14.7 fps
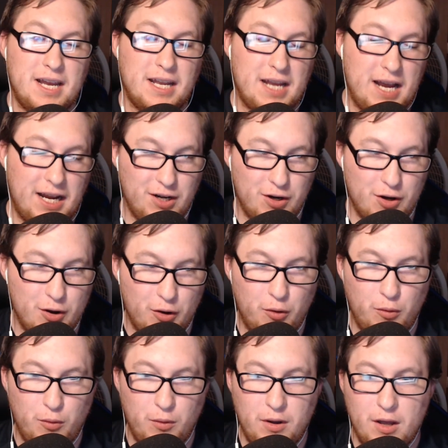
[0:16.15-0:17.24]
And I
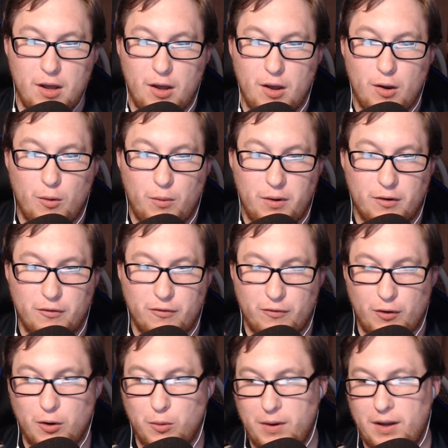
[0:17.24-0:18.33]
know we are
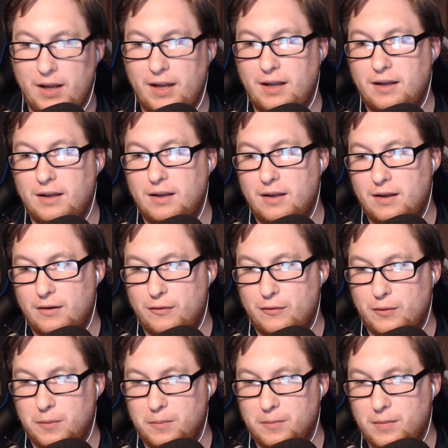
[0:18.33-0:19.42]
far away
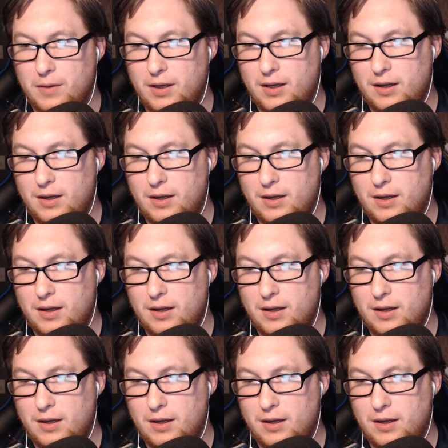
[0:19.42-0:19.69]
from